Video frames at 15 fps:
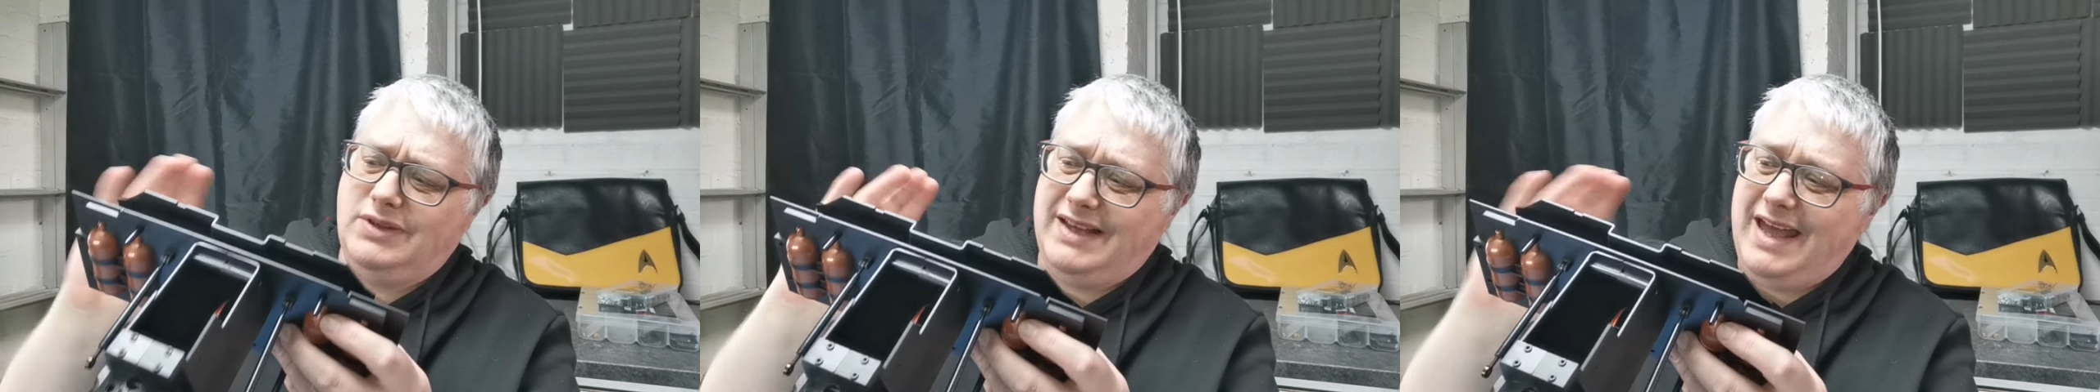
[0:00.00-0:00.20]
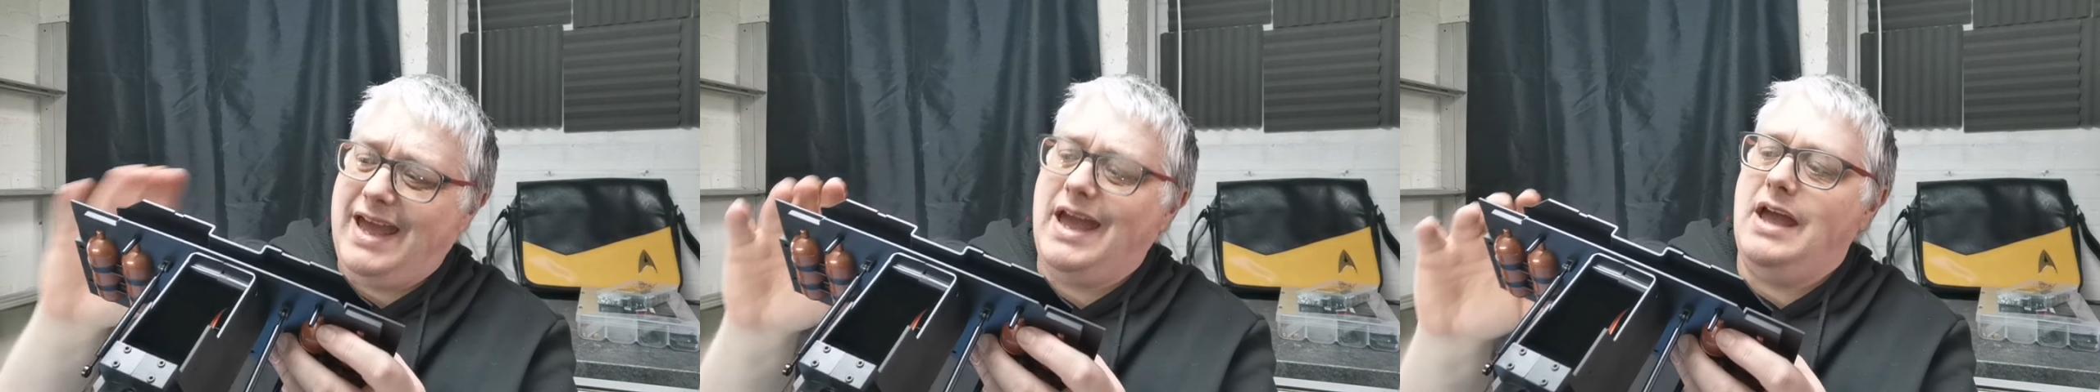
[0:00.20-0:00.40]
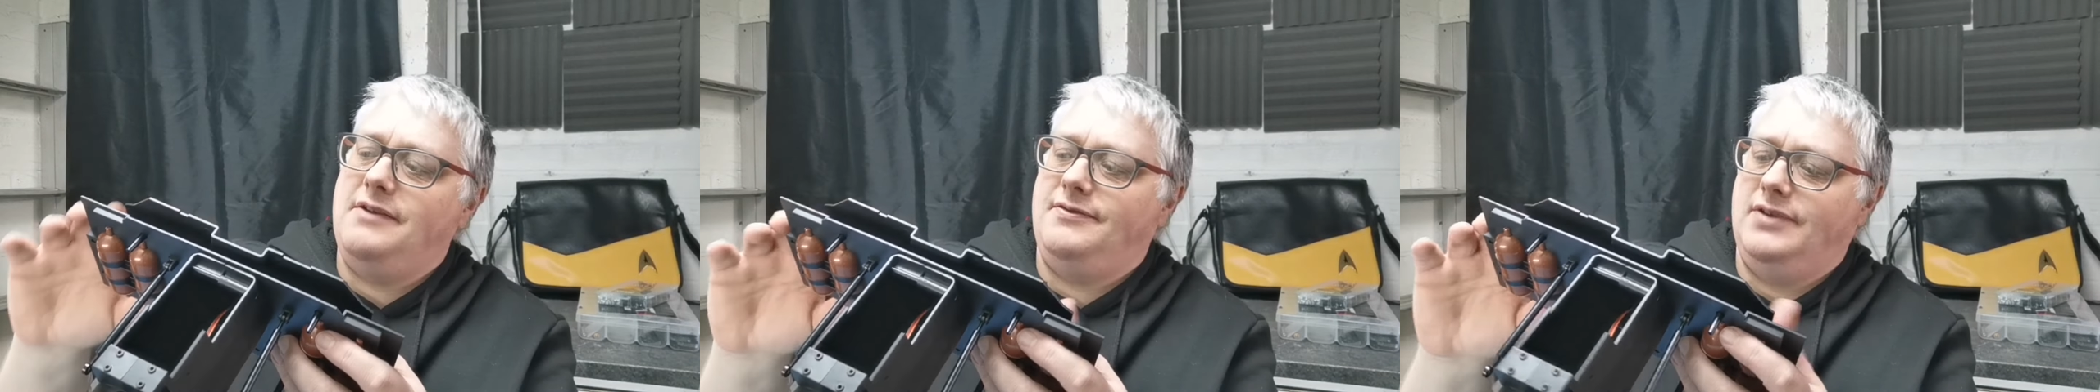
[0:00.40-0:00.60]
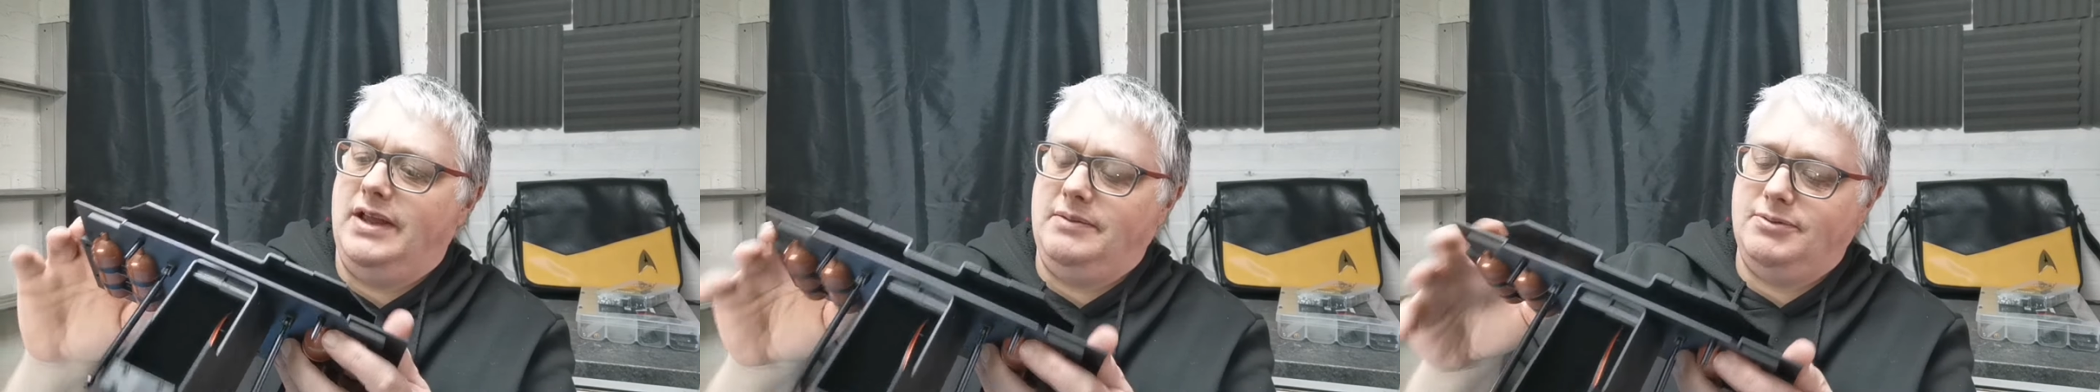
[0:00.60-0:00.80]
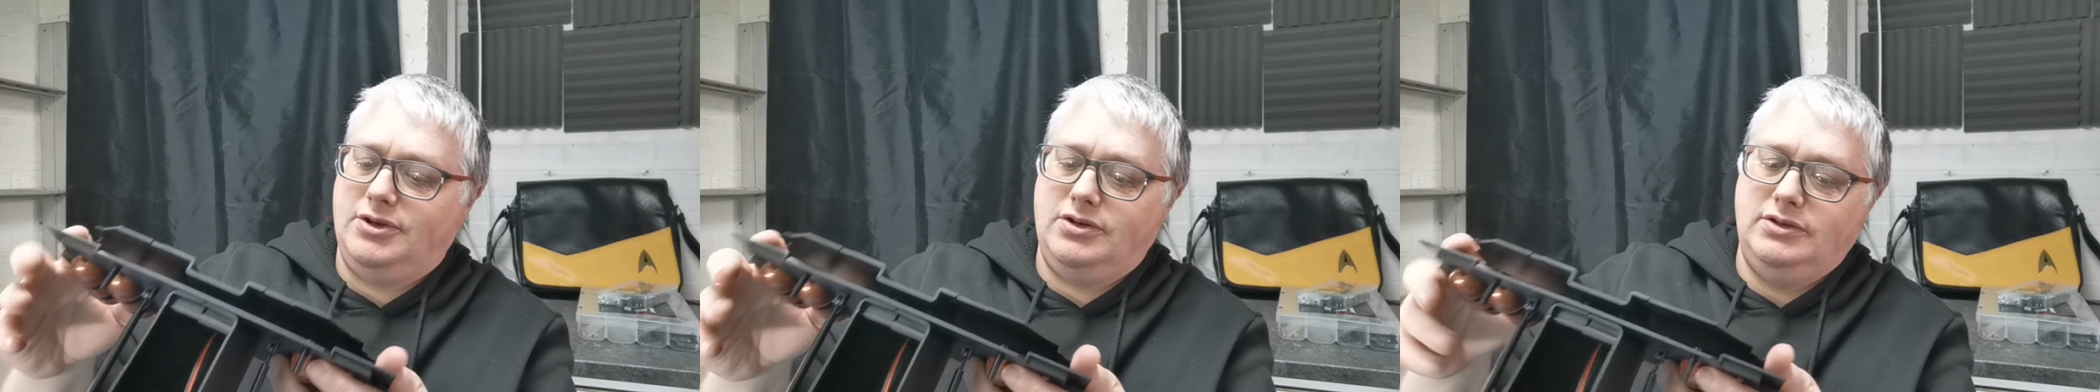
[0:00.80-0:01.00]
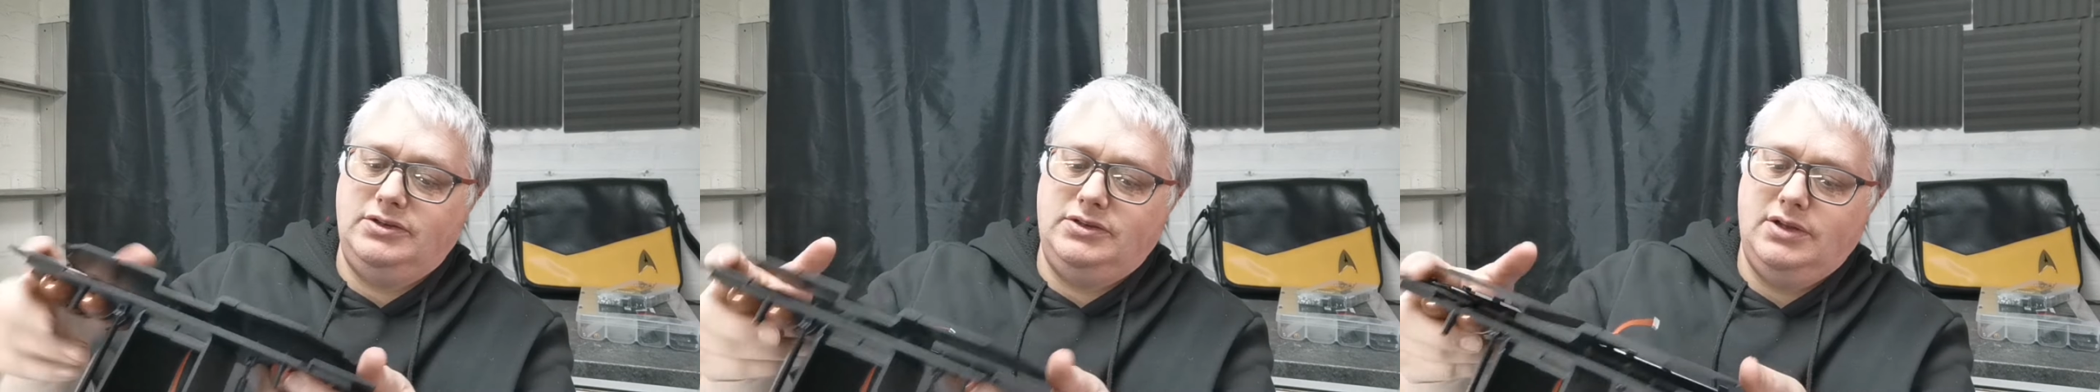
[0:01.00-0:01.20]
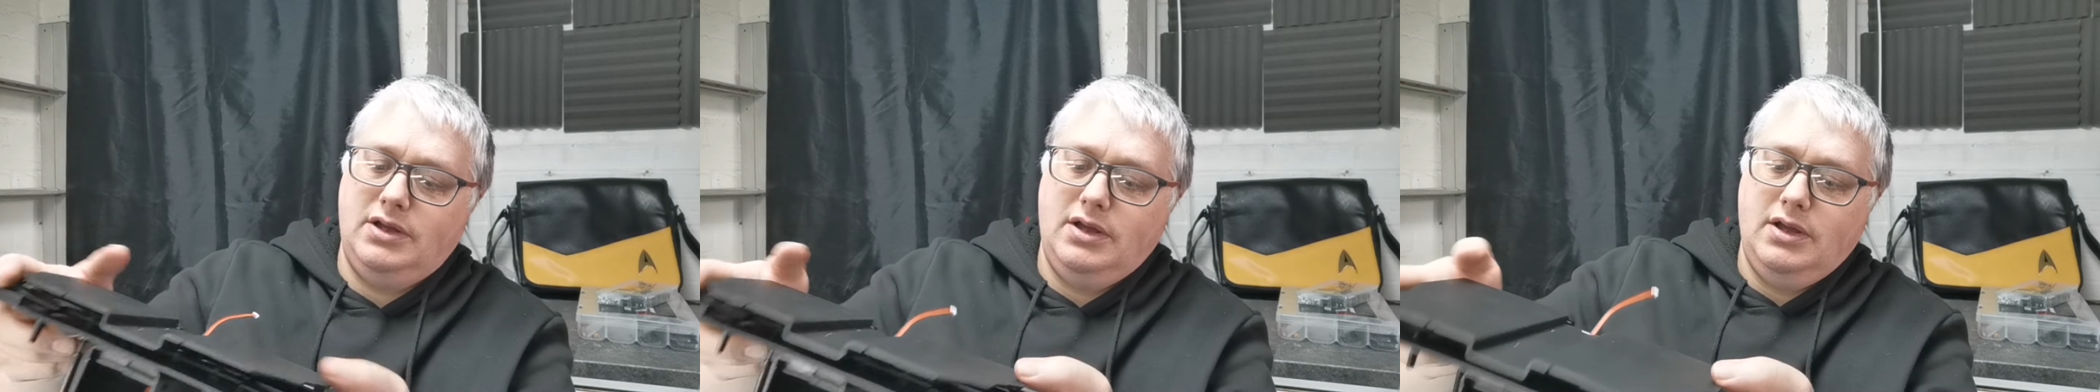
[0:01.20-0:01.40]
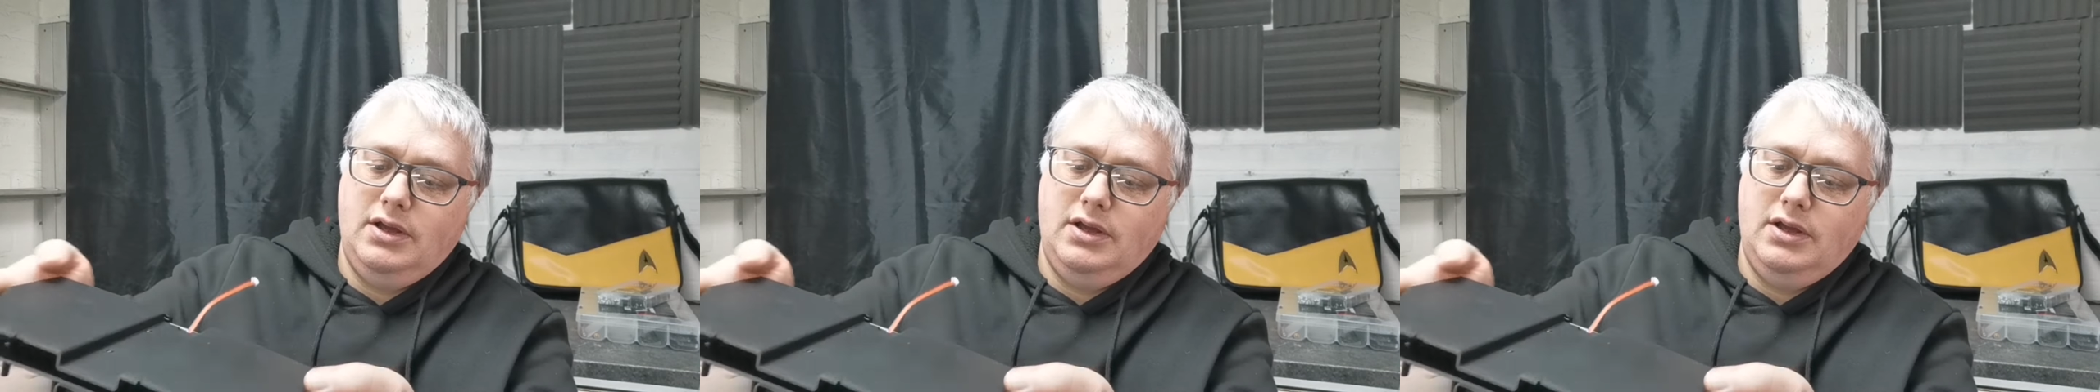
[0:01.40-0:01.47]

carefully because